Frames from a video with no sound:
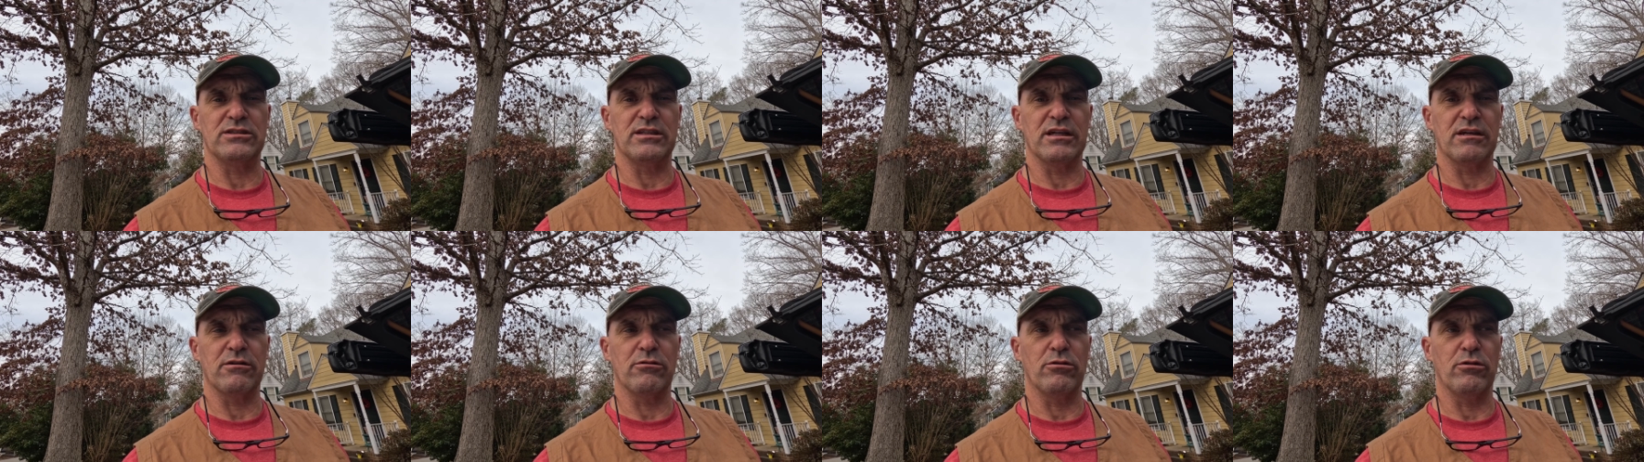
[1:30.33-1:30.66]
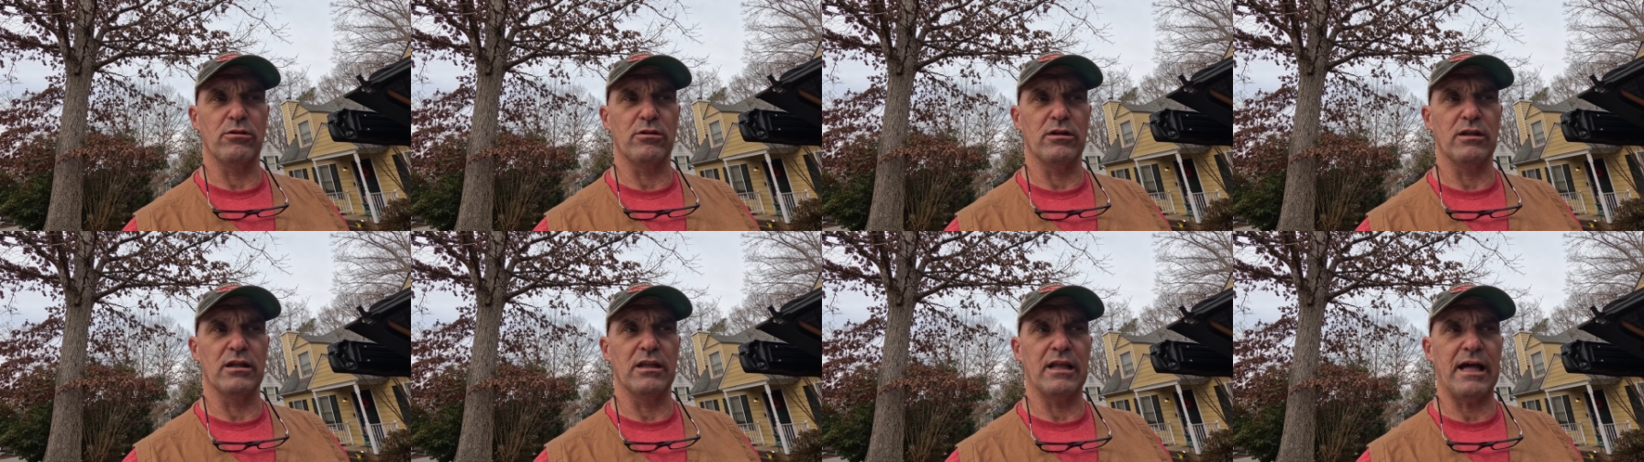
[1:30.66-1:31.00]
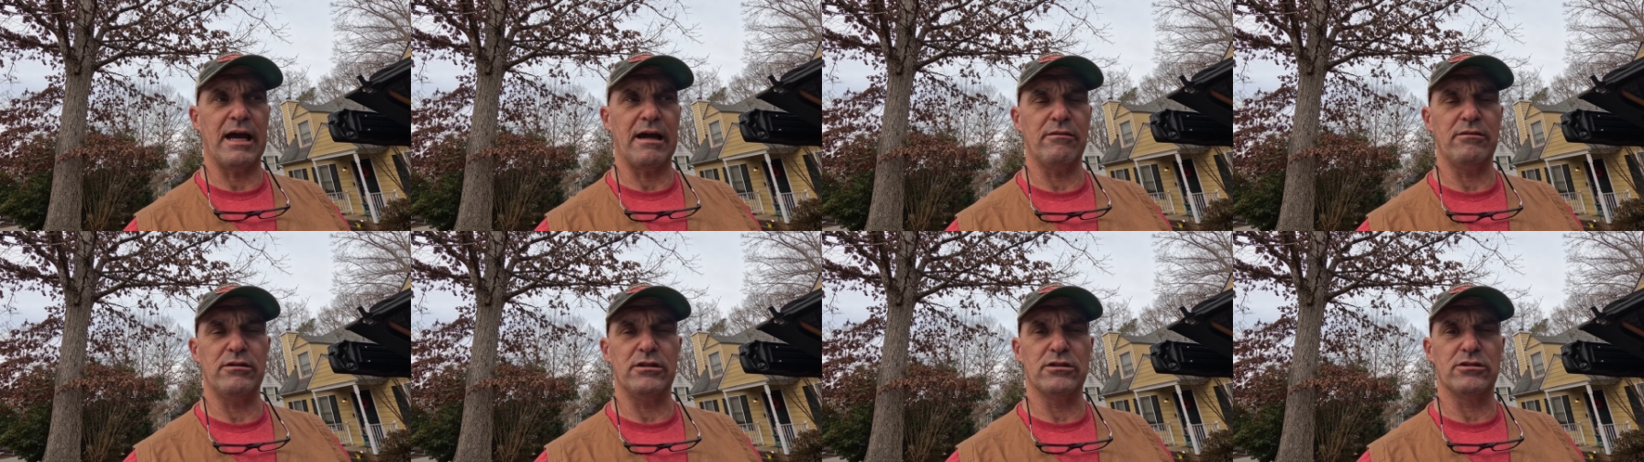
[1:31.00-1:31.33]
They will
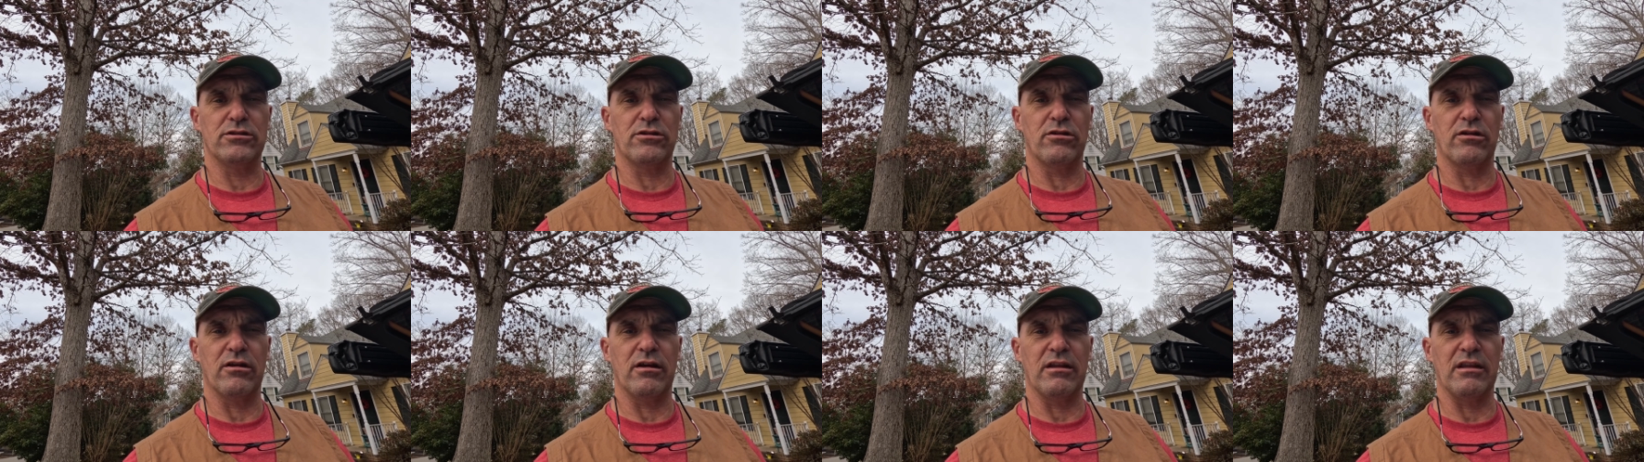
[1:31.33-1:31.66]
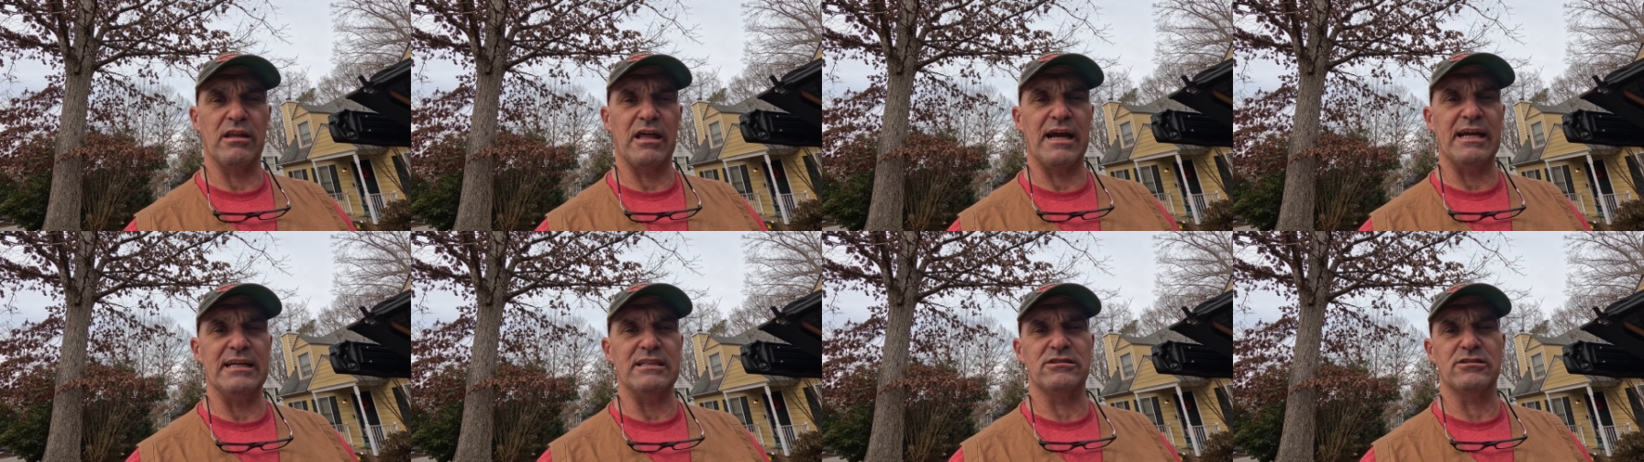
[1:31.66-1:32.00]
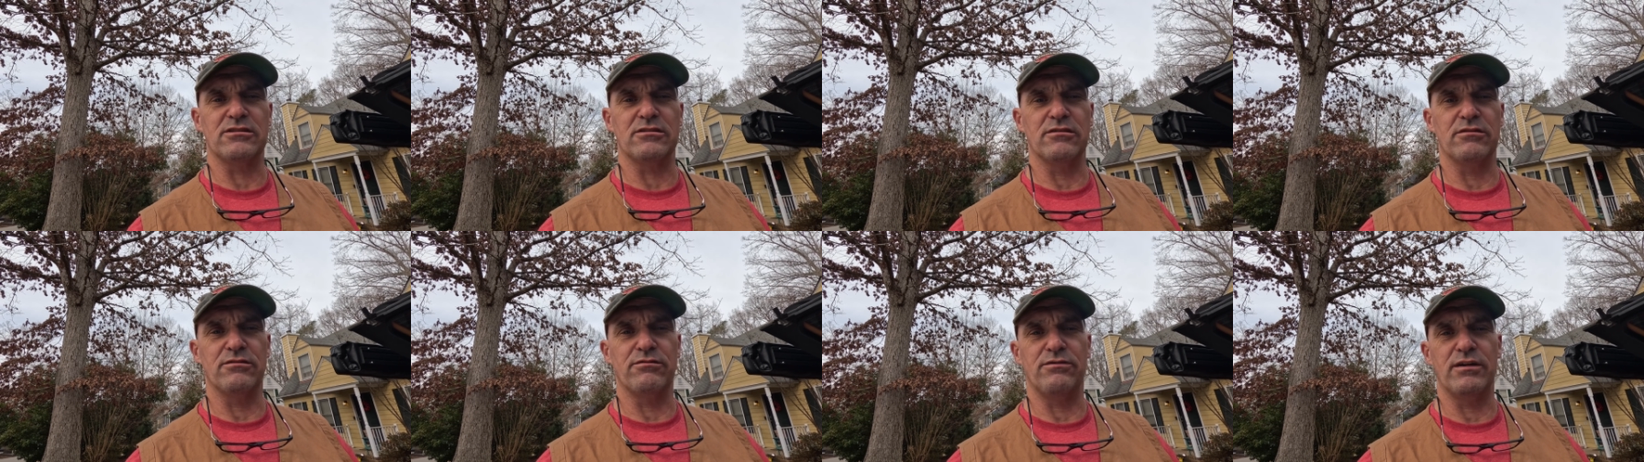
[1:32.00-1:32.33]
allow you to turn on lights
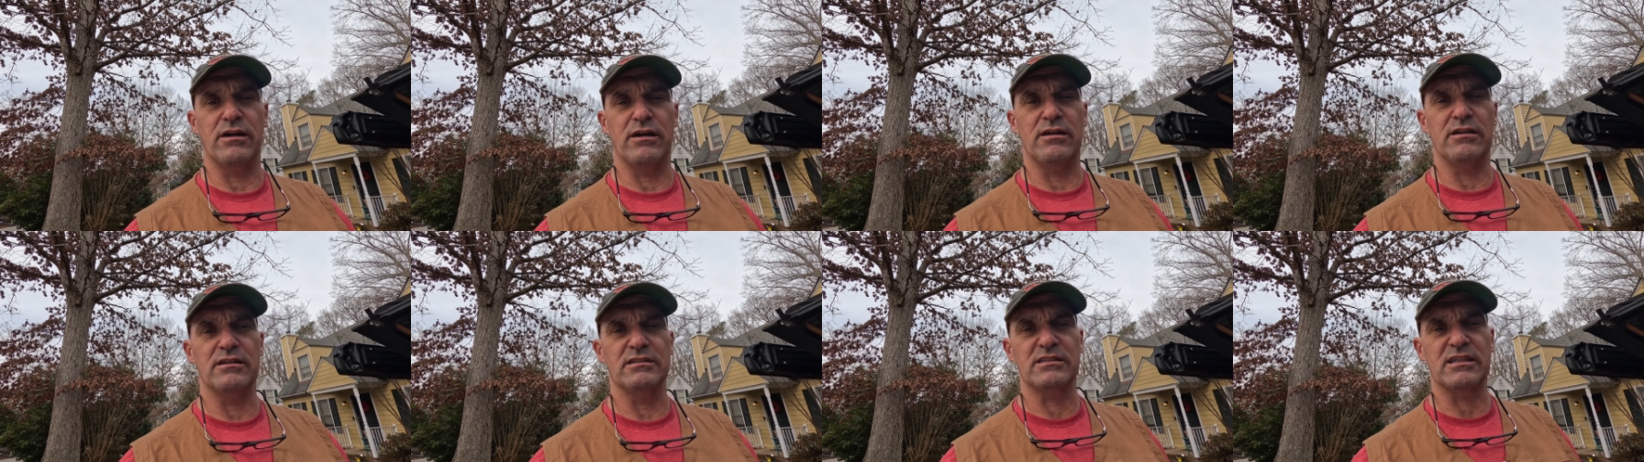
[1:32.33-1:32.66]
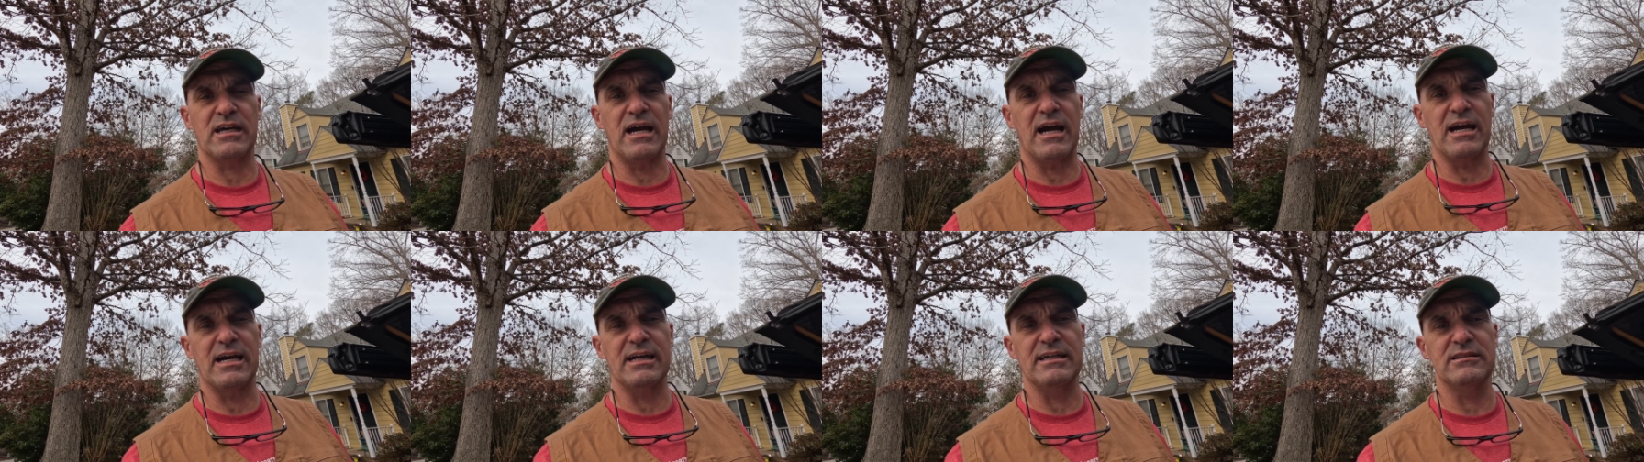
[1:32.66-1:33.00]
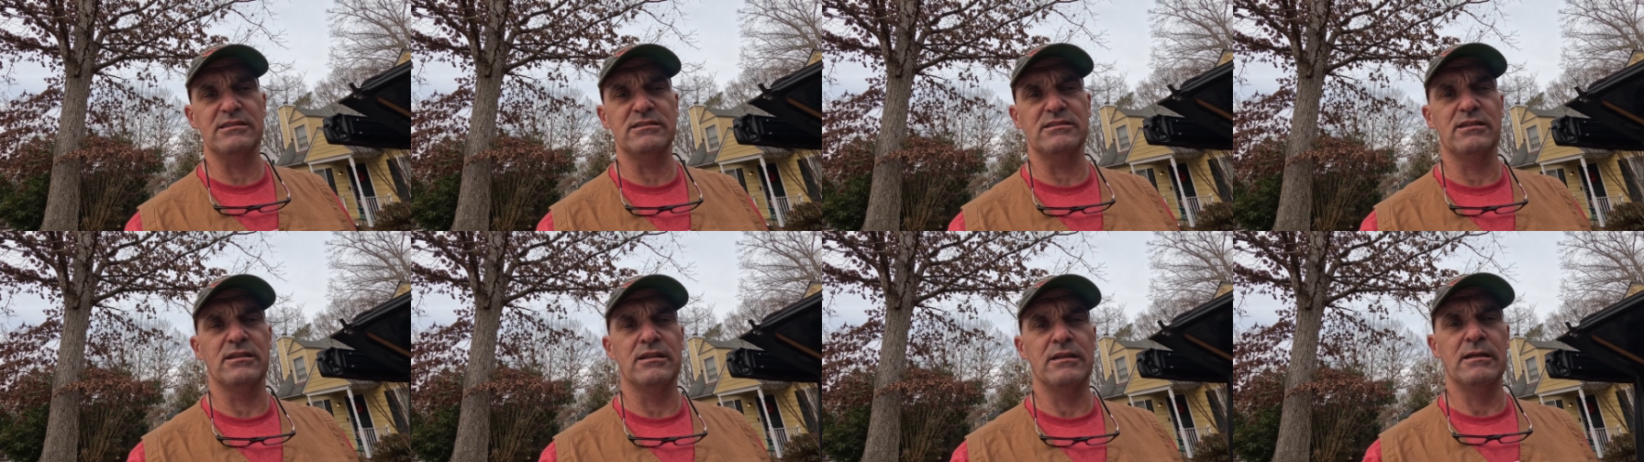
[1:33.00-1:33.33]
of various
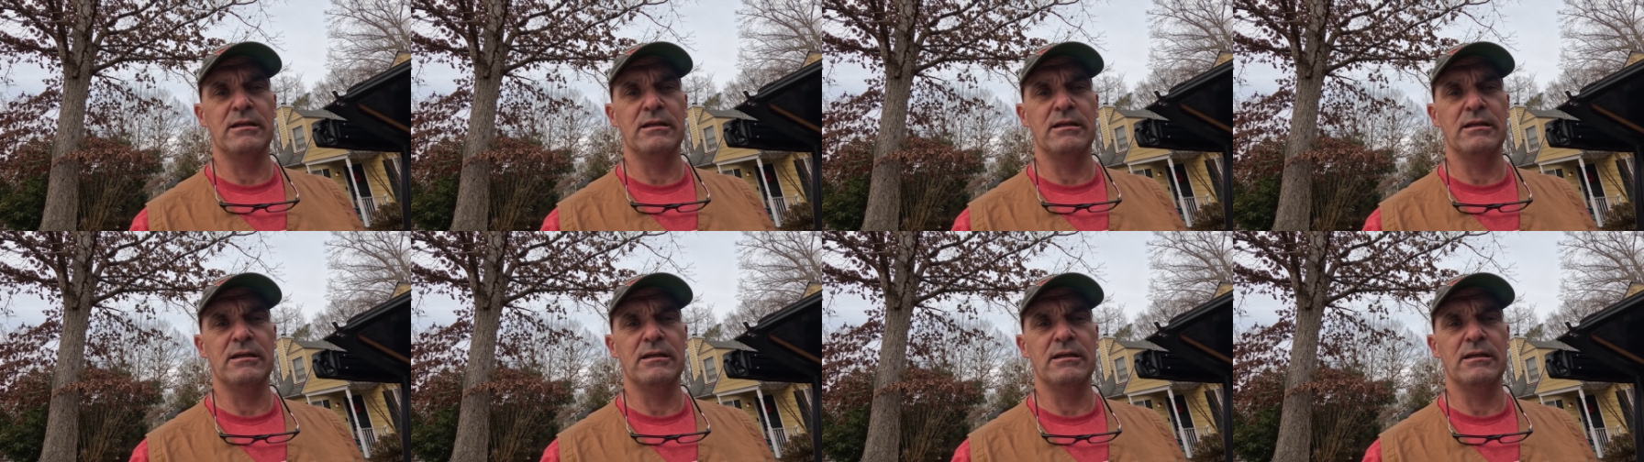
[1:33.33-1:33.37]
kinds.